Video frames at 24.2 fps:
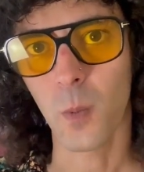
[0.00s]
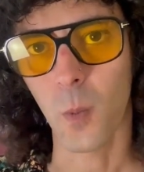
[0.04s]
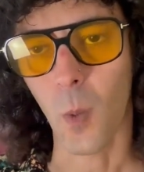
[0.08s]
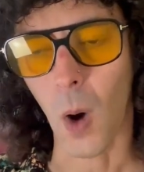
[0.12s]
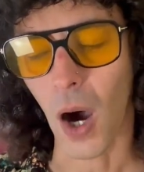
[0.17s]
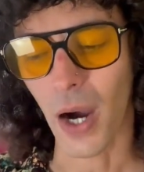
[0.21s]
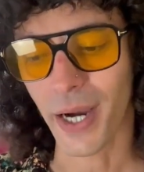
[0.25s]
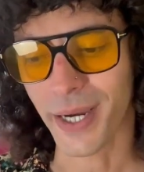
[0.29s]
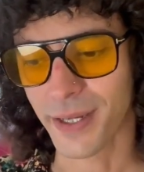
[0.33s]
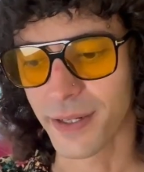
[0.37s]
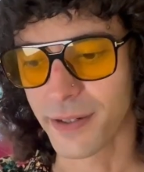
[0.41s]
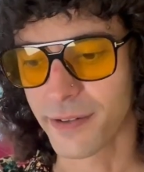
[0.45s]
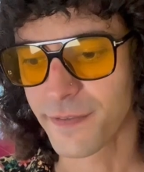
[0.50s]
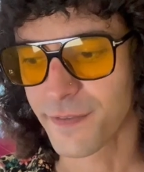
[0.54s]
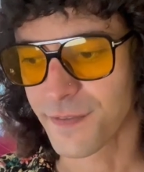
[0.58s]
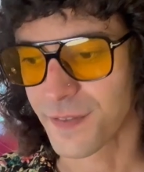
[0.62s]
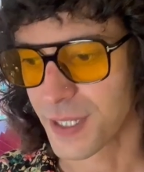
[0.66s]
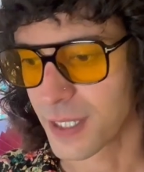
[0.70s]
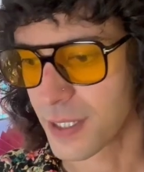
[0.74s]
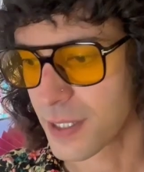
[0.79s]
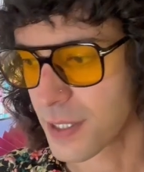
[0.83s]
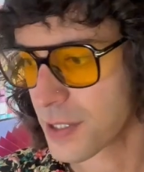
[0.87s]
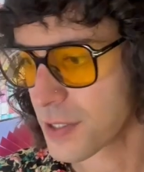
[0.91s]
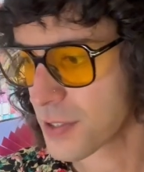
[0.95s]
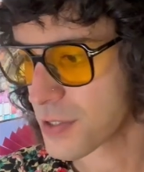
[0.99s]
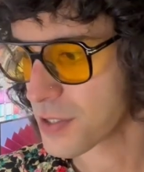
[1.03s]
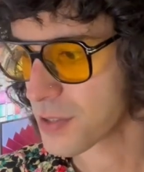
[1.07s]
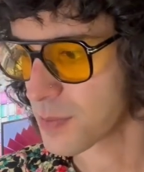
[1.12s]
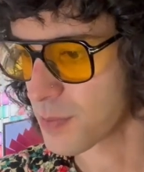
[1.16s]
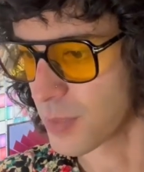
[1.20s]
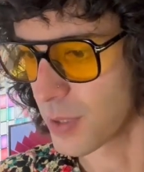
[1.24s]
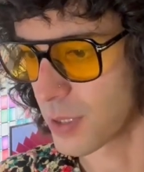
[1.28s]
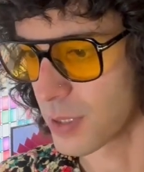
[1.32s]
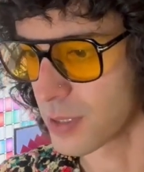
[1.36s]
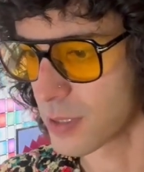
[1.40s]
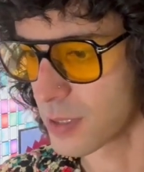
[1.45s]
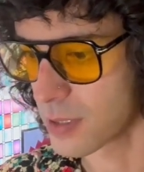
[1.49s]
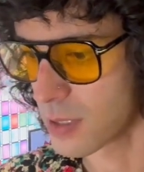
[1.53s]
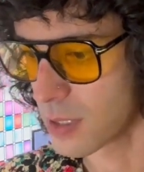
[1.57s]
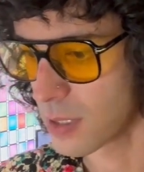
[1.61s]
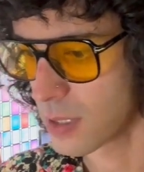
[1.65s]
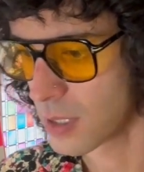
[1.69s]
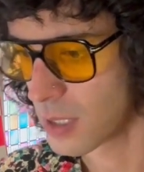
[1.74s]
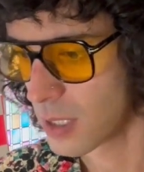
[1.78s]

walking Phoenix, but